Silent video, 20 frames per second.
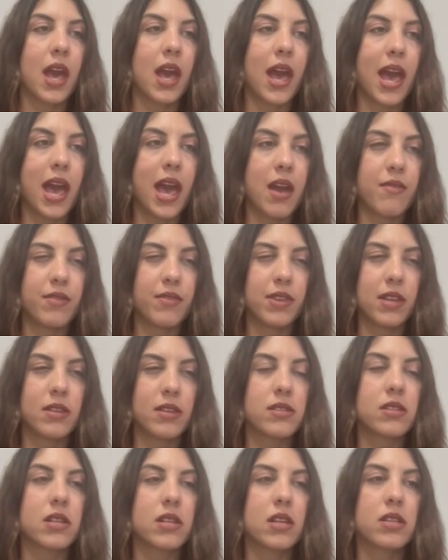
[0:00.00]

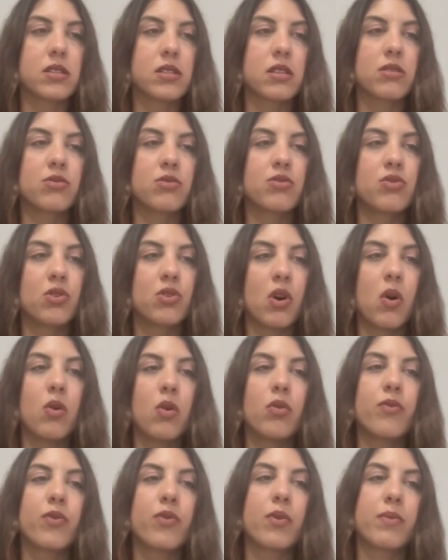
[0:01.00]
Evidence is
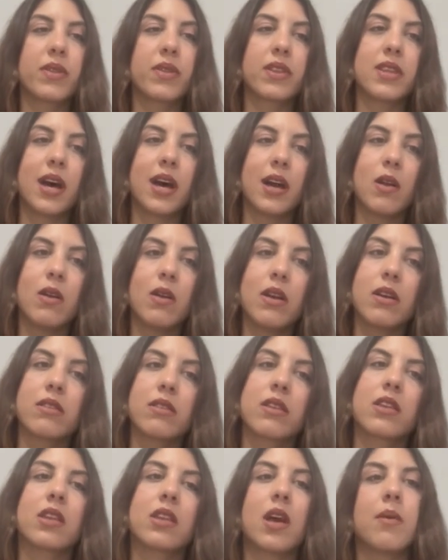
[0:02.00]
drawn from the dialogue
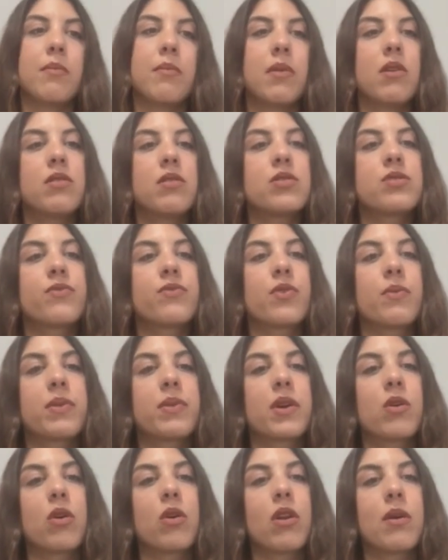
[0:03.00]
that emerged from
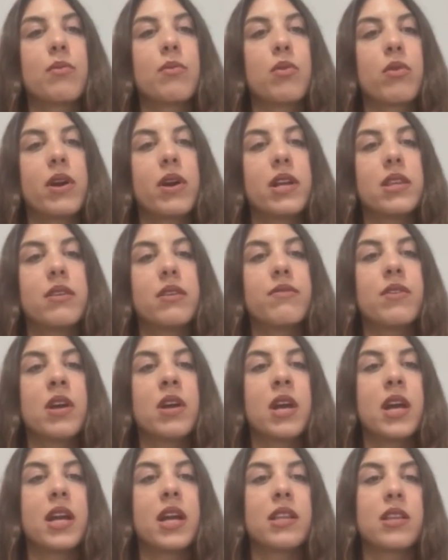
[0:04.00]
the collaborative
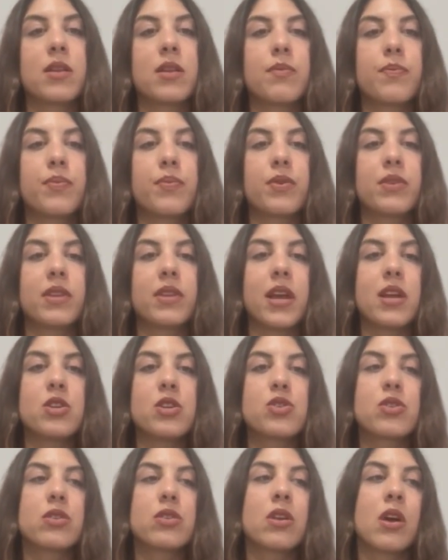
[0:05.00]

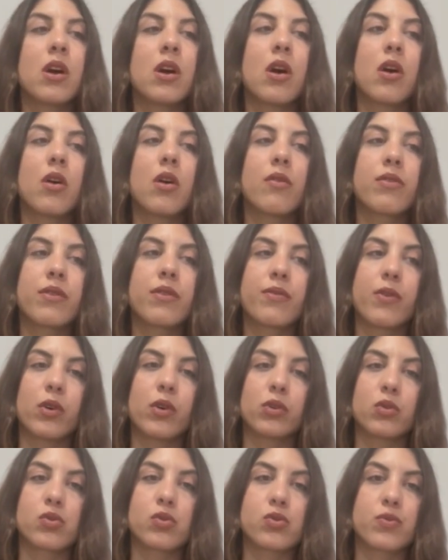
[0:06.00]
interpretation of the
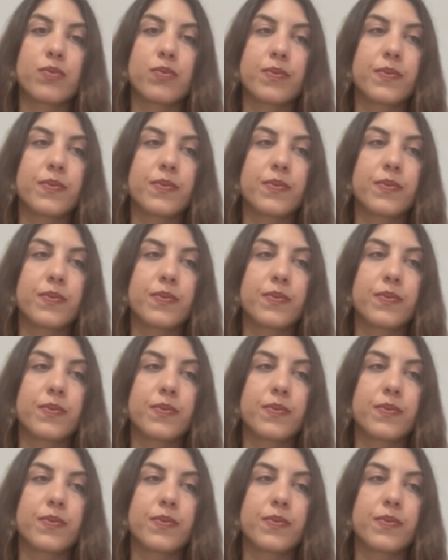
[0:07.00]
photos.